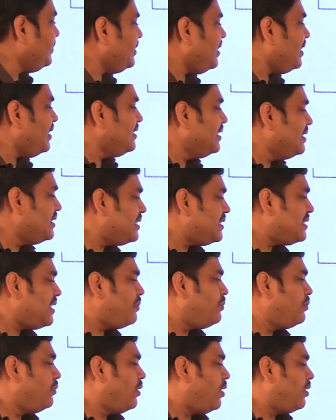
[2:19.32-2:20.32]
This is
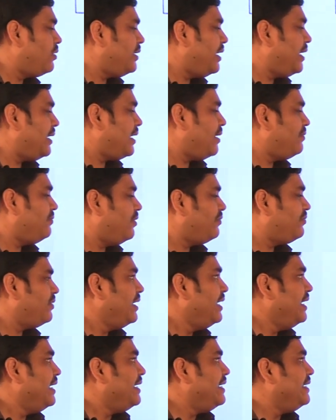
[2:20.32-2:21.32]
the block diagram
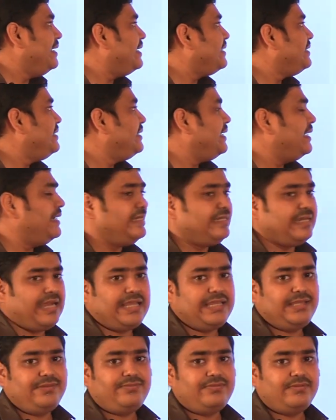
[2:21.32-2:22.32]
of electrical
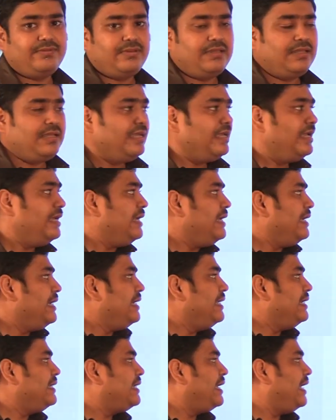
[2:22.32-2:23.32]
drive.
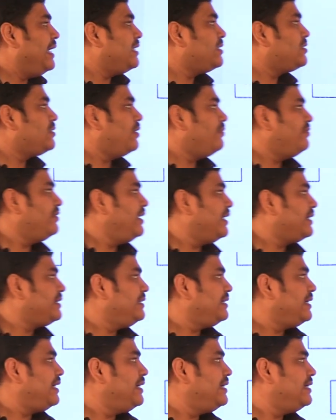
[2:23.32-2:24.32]
In case of
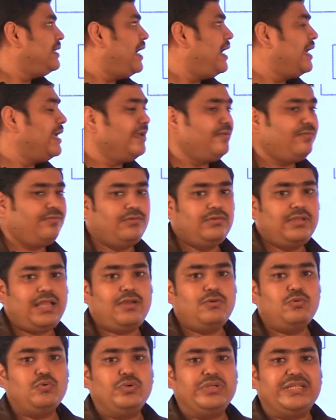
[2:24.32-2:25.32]
electrical drive, we
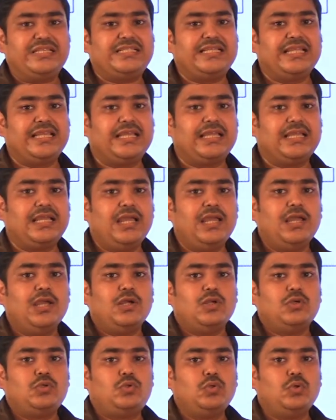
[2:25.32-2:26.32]
are wishing
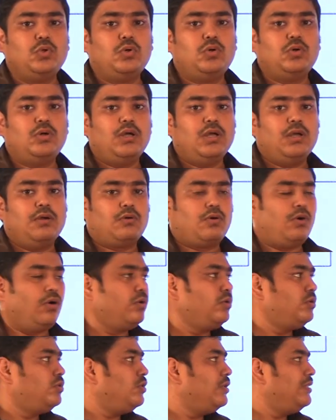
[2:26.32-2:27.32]
to
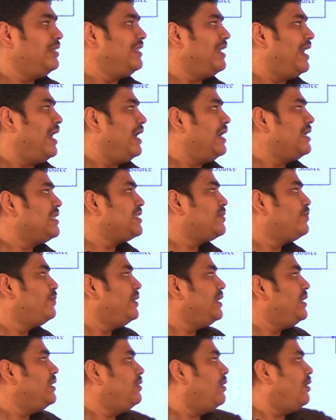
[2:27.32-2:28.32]
control the
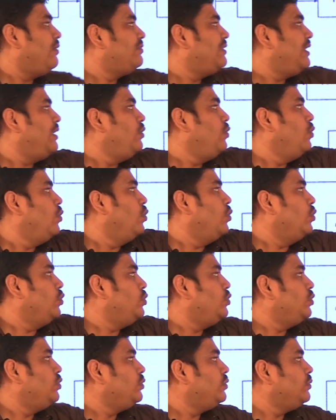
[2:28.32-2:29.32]
speed of the
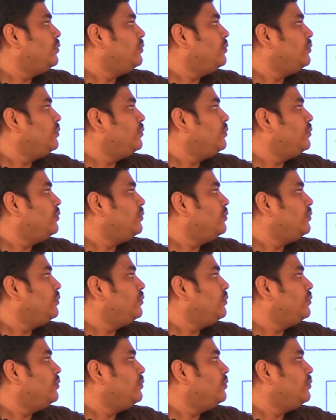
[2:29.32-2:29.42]
load.